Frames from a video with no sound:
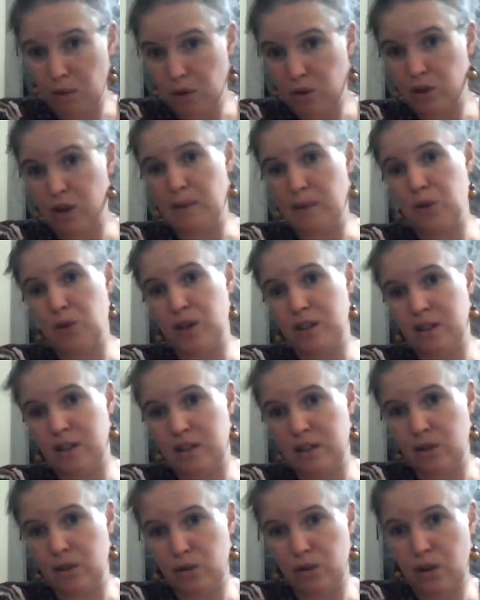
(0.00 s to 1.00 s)
some areas in
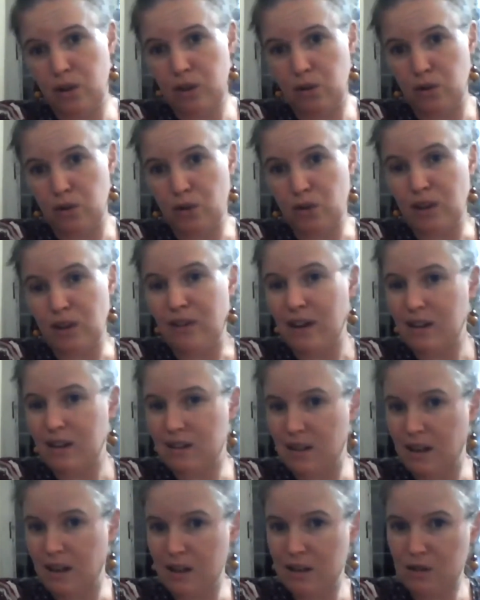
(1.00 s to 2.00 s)
South Sudan, you don't have
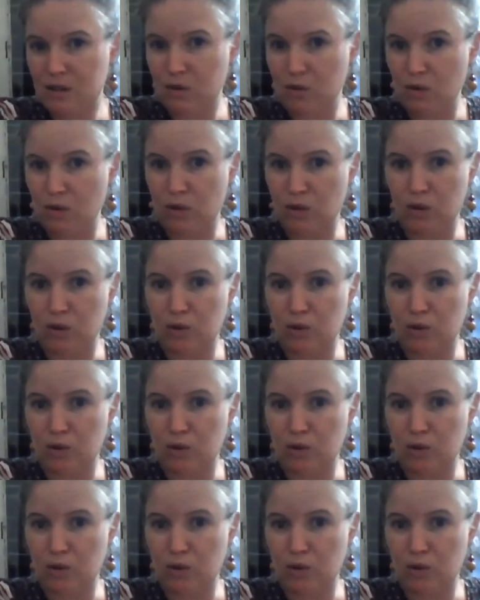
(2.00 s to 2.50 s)
access to